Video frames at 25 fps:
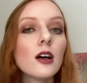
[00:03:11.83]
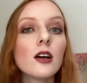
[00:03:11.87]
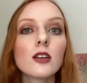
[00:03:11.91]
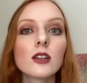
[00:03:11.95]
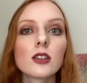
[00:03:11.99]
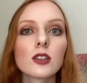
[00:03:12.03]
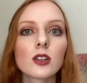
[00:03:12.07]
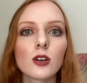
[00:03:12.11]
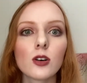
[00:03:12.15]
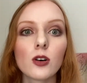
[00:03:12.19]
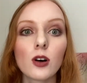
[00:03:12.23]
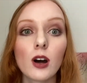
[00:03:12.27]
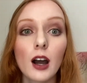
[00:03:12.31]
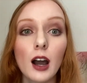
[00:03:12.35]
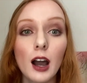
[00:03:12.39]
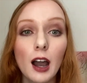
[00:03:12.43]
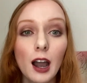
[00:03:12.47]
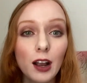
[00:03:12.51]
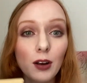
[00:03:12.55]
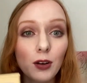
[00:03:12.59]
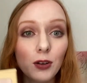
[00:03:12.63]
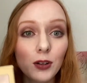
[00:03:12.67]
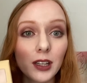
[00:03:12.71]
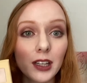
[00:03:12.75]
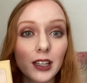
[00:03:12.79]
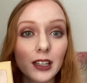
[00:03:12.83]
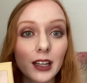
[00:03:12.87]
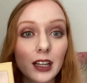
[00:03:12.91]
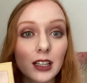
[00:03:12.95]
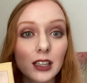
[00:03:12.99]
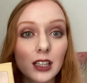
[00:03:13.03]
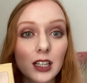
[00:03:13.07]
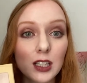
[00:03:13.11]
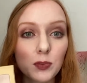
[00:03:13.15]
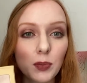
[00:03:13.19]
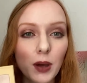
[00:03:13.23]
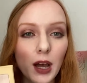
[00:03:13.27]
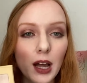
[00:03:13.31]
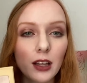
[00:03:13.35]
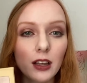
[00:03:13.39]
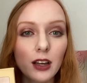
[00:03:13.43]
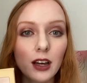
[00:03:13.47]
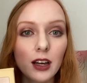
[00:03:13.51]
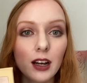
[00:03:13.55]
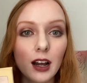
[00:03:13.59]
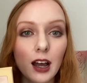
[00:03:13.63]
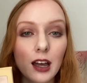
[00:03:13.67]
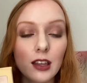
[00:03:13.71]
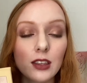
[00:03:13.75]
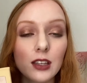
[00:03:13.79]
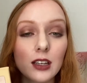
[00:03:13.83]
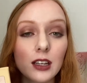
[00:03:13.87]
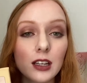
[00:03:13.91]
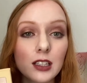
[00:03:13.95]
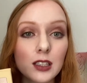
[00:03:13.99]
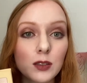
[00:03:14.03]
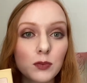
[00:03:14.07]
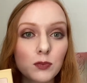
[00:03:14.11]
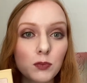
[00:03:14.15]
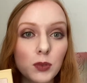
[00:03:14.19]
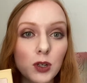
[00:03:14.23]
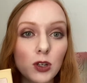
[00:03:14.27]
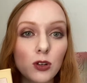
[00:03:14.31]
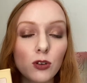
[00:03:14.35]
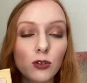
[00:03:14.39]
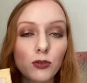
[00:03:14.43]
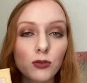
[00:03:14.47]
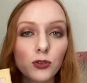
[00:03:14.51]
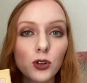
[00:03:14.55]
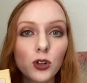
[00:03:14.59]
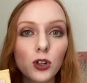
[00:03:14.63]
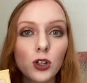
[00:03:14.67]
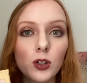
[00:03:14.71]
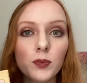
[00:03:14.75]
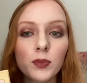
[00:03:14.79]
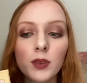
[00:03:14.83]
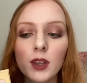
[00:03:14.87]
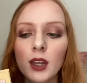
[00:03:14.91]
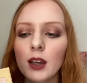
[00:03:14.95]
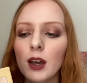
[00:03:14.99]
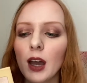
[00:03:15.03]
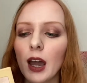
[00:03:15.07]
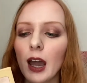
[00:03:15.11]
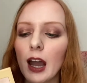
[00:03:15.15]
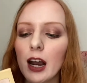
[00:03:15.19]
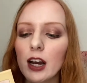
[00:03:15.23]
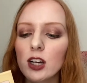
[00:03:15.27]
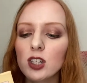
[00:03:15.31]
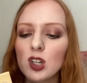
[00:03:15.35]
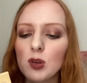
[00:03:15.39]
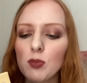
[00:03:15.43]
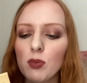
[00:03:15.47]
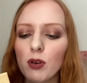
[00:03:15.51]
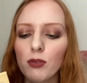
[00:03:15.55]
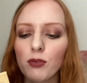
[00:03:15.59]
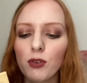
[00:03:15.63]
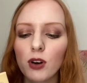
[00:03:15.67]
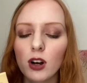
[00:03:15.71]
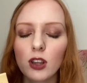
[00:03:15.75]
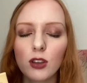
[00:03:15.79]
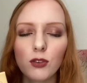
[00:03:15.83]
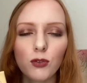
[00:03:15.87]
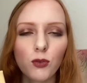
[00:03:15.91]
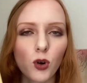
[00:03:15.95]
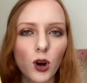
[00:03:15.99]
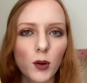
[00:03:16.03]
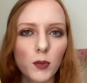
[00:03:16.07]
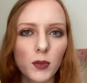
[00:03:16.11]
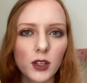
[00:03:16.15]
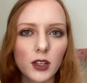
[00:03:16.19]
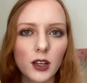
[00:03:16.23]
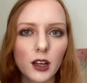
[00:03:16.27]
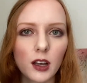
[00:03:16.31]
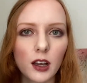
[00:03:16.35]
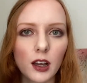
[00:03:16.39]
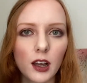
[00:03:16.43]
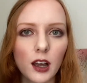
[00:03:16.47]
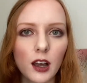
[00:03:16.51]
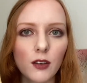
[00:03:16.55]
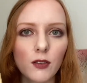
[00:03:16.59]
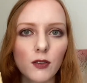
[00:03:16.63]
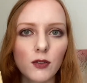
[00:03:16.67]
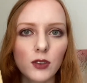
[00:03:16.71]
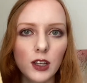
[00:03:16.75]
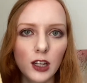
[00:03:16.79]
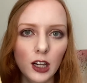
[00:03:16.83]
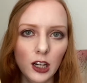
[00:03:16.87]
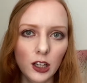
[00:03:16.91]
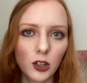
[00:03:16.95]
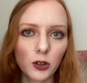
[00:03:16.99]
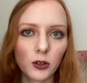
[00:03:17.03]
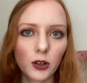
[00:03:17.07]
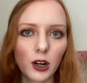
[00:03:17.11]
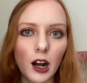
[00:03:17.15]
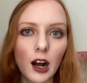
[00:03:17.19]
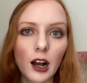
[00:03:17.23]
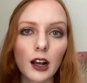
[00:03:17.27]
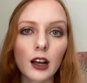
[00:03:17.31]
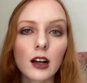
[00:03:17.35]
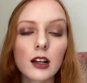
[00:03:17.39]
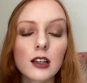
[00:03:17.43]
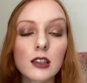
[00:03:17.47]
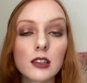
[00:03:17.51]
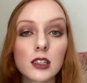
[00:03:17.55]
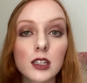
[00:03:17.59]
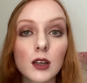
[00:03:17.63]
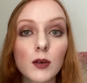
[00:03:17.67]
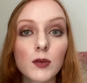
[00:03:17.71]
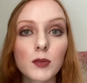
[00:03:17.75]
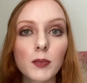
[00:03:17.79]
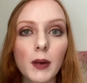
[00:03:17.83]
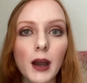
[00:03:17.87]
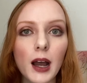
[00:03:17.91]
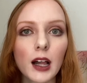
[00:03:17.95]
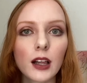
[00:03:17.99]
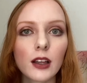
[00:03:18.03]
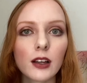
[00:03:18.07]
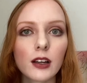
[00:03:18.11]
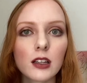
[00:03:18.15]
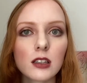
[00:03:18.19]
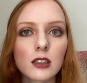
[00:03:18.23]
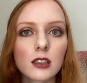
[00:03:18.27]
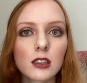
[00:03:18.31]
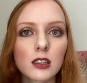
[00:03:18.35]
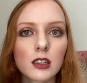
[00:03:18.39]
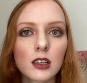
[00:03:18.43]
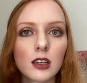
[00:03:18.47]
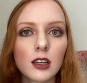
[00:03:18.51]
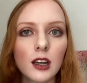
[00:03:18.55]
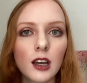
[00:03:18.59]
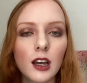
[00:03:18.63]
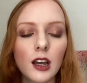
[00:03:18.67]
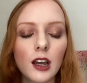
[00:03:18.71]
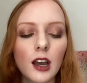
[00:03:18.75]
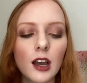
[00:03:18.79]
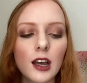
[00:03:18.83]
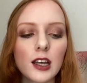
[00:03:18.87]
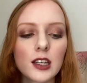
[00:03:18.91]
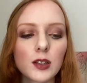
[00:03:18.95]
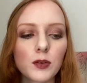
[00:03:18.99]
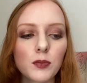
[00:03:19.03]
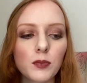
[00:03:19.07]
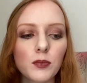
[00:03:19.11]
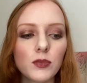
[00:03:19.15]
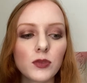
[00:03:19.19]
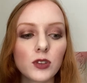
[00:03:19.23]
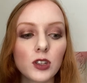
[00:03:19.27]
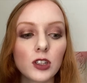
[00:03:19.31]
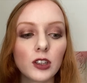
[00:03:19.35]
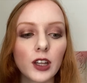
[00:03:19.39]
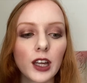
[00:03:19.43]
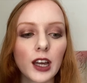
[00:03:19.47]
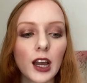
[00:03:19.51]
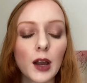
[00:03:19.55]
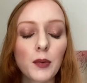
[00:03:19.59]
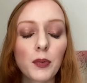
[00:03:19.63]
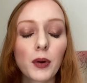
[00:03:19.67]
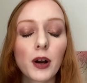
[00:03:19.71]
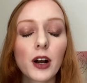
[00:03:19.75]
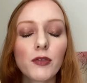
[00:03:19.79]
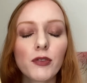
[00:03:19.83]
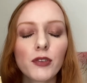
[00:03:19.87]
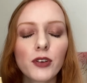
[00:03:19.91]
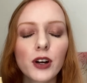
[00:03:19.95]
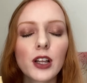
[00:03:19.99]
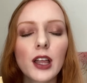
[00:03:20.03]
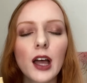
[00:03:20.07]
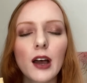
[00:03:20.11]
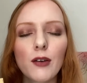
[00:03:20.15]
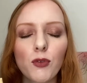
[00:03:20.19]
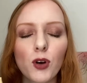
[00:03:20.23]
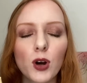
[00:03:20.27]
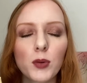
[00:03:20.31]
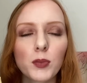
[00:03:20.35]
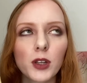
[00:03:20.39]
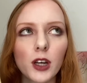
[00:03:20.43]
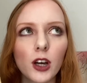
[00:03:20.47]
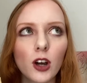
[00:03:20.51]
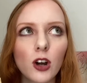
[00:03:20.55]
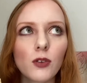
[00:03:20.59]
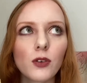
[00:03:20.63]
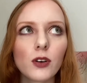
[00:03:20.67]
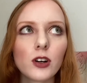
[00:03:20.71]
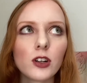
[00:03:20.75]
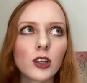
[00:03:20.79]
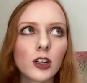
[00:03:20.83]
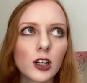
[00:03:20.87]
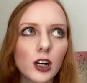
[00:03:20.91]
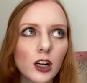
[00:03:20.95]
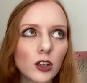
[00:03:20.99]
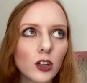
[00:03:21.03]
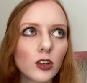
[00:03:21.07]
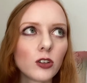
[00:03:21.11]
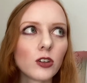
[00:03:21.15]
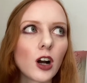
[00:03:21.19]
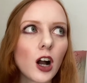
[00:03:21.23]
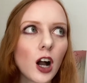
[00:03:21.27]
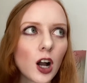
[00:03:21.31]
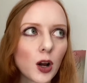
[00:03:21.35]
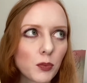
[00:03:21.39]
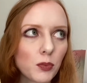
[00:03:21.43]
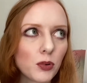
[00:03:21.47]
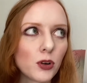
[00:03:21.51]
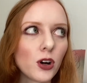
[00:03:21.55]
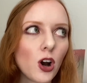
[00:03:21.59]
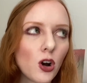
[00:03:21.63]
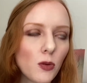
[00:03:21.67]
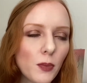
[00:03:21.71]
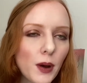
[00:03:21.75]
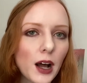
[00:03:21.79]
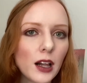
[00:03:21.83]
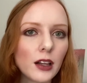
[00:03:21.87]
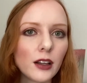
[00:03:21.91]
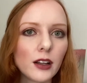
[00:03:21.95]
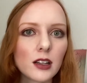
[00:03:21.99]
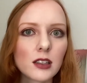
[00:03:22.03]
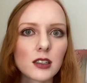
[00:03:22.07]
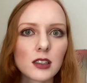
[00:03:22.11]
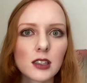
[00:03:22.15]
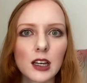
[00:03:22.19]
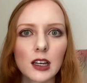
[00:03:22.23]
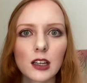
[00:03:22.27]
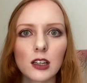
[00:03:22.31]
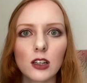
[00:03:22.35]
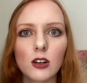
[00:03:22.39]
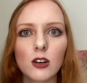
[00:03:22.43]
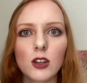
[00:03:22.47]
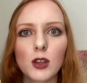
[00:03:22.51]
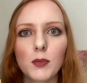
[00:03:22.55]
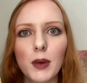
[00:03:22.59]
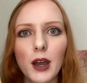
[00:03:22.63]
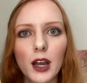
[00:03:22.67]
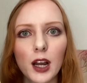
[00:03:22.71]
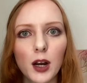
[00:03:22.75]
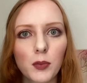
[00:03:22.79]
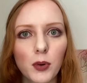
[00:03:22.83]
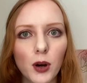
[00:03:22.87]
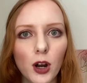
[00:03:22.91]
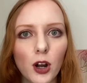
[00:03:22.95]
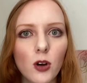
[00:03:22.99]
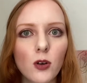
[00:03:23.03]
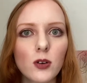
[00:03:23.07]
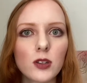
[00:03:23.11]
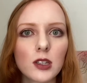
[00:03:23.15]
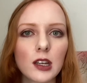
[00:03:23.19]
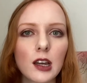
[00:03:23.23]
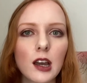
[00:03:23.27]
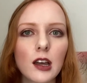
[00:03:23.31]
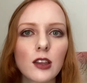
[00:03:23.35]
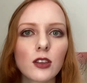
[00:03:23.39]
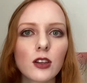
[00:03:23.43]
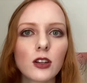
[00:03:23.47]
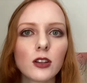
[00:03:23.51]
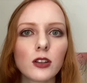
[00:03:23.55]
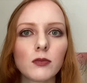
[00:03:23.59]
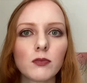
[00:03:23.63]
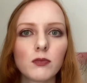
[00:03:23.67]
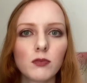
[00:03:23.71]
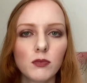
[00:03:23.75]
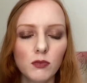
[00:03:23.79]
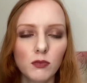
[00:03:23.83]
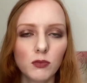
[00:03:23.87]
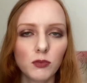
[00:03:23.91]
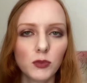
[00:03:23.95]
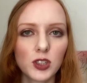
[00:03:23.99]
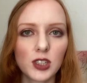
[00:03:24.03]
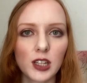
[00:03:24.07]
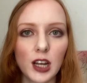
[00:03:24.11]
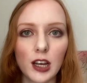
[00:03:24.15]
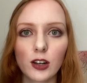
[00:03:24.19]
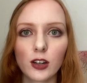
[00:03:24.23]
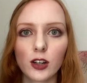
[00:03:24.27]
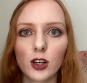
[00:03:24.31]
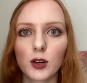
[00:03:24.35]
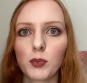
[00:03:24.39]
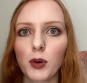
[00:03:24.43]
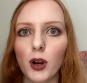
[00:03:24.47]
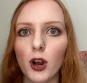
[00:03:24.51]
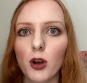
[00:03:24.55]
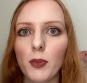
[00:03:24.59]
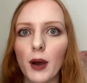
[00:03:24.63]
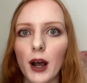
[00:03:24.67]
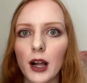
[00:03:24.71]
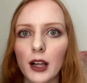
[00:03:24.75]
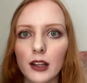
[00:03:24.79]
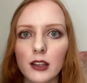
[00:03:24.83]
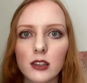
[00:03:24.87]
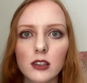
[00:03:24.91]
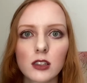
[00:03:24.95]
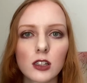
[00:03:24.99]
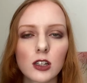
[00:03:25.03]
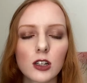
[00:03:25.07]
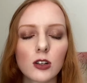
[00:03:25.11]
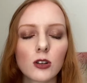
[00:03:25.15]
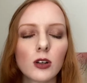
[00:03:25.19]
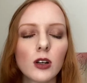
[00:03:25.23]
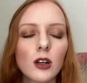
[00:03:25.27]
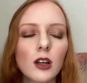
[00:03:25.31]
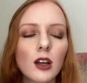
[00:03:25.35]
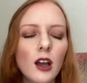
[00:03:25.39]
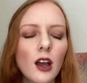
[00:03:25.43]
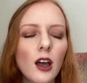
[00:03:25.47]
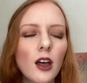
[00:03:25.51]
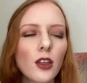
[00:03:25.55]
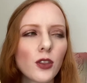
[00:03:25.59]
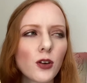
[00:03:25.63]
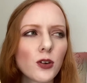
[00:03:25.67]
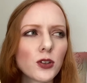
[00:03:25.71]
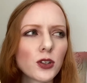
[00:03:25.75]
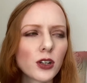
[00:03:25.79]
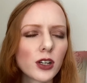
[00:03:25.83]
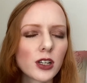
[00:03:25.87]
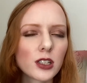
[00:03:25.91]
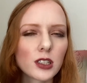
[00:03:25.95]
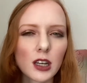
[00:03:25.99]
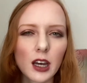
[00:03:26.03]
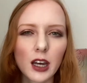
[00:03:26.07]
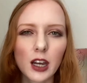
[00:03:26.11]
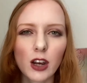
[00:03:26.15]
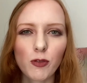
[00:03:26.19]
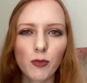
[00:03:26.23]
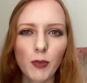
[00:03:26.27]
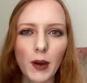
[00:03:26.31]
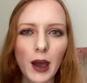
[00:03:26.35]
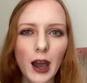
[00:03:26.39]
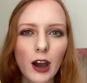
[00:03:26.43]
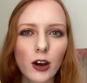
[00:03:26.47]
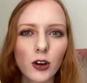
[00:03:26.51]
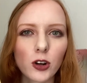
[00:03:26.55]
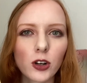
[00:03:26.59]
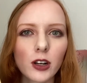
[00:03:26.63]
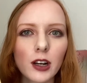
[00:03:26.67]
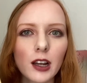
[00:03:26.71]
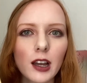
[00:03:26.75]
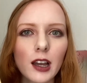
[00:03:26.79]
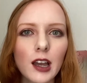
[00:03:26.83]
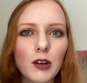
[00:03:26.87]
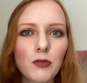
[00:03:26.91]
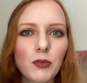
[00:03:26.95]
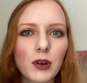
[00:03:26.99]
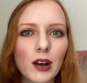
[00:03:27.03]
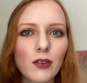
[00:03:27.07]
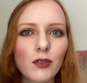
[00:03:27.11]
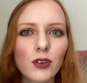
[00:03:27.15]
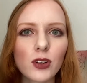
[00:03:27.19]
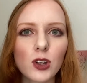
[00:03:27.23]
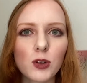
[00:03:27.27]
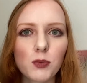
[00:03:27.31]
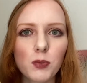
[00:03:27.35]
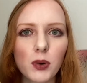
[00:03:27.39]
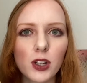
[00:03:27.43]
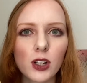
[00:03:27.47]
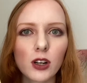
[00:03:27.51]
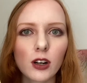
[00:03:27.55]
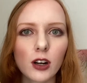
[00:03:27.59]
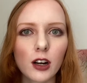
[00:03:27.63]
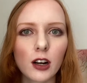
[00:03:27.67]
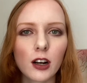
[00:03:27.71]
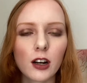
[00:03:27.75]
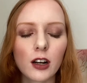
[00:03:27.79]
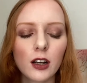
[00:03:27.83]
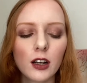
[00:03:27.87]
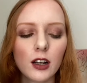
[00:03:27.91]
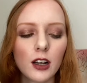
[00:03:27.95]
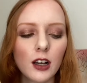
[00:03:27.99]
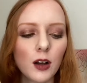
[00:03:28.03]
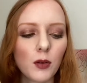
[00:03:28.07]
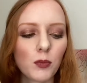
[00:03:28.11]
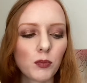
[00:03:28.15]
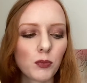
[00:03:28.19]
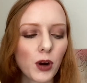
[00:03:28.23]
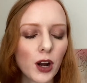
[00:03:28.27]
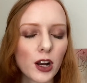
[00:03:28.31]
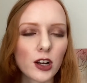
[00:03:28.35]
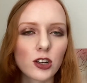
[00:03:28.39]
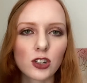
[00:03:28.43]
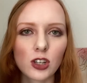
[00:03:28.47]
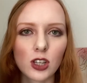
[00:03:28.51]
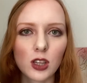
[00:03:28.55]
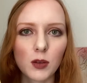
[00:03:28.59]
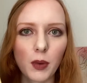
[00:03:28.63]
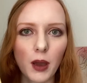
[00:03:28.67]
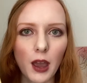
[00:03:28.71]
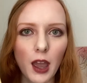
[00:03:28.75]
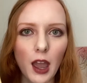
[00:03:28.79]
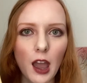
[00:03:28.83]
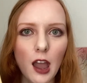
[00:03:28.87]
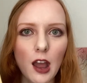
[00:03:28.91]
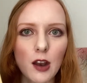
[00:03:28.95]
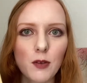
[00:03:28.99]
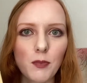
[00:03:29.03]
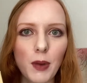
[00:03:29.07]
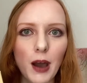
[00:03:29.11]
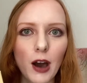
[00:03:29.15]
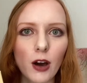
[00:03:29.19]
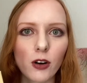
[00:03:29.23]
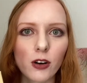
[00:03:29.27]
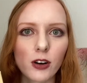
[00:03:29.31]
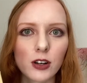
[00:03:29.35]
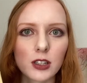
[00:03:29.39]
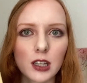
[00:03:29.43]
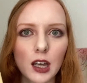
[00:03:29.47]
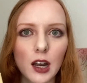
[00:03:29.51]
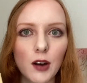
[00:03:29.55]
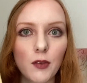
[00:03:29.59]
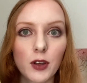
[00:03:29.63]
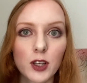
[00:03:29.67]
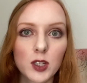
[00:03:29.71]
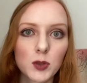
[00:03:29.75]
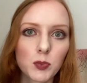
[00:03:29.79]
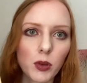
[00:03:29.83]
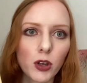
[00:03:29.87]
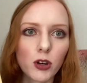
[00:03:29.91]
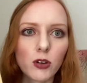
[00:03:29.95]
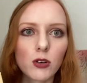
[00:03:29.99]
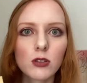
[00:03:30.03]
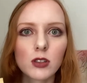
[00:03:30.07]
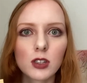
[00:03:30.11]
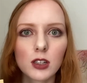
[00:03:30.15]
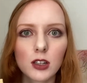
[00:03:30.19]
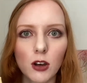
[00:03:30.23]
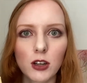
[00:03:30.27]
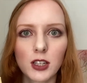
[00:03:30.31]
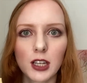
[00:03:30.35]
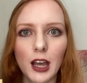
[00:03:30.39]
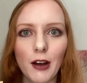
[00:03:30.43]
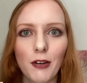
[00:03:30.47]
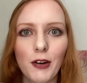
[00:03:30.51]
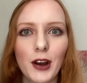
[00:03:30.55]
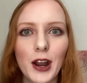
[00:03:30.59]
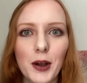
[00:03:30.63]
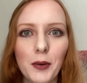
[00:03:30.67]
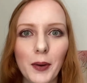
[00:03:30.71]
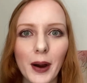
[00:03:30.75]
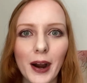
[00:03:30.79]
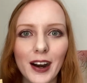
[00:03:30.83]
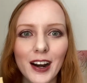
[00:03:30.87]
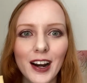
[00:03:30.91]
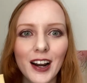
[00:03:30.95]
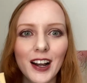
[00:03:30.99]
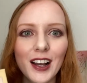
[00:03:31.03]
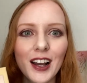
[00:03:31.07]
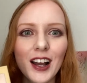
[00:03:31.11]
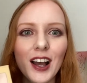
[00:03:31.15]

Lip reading: So I really like this palette. I think it's beautiful. I actually prefer the formula of the Lorac Unzipped palettes I prefer that formula over their Lorac Pro palettes, like, the Mega Pros and the standard Pro palettes too. Those are just kind of powdery. Whenever you put your brush in the pan, powder just kind of explodes and goes everywhere.